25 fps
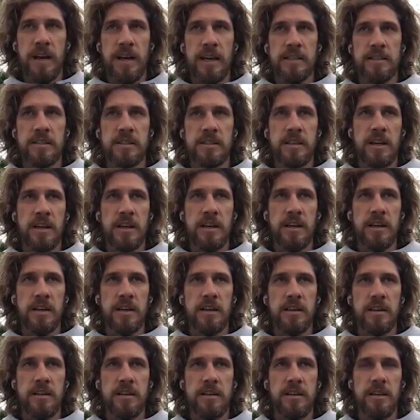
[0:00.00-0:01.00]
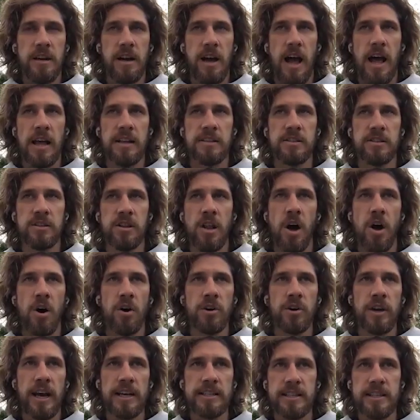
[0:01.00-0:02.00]
play as
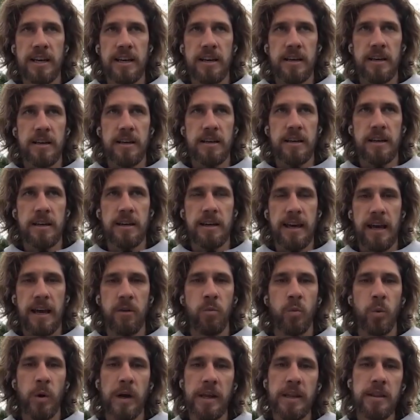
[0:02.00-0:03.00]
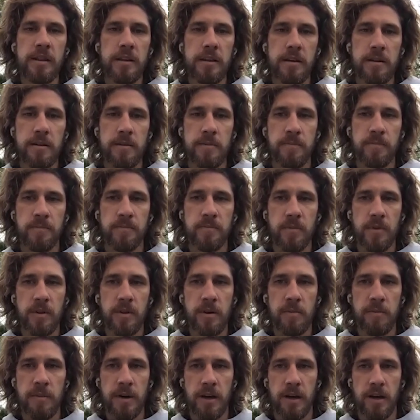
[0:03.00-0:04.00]
long as I can win,
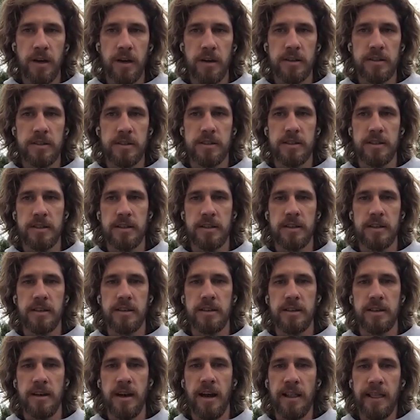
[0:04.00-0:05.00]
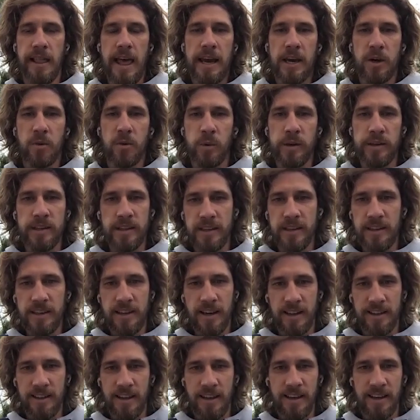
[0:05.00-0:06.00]
because I like winning
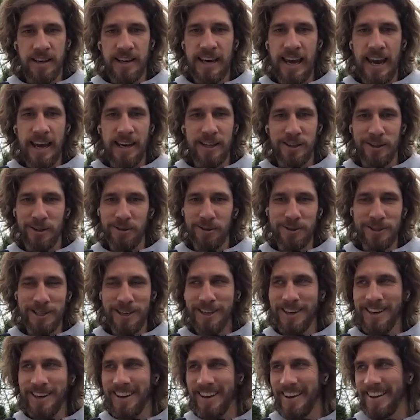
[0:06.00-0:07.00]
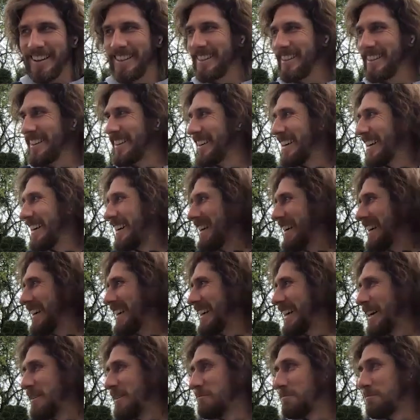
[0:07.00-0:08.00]
and I hate losing, and
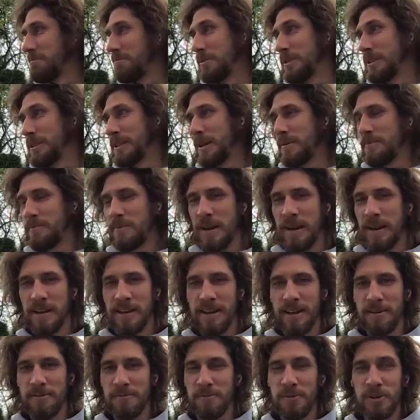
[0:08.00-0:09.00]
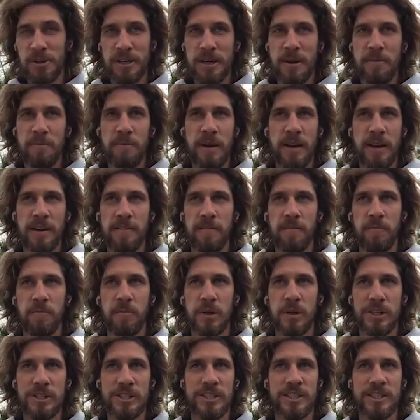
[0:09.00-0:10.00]
I'm pretty competitive. I'm a very competitive
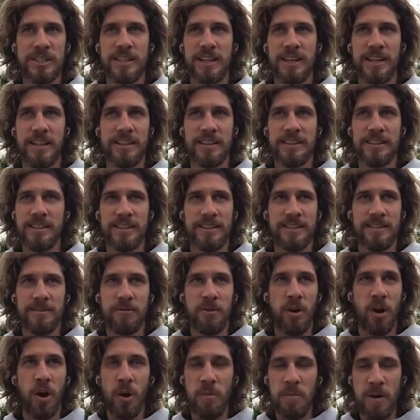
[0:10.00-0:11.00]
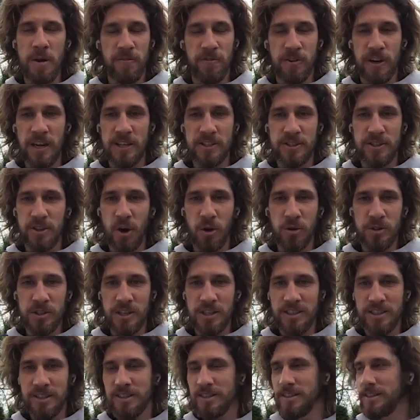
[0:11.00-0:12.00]
person, and all my friends know
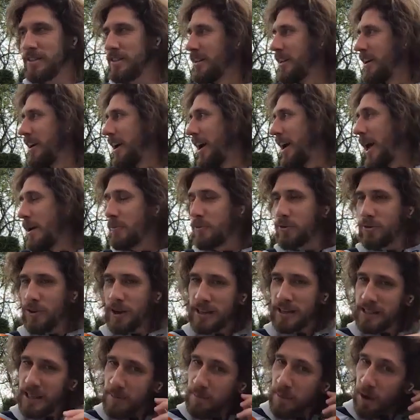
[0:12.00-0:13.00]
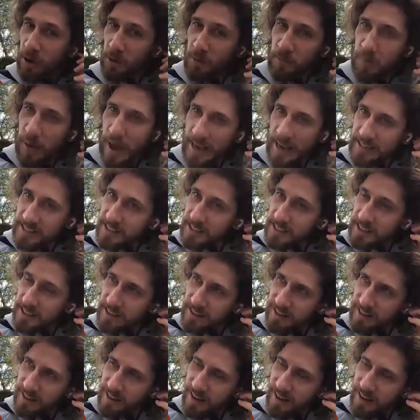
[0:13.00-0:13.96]
this. I'm crazy about bets.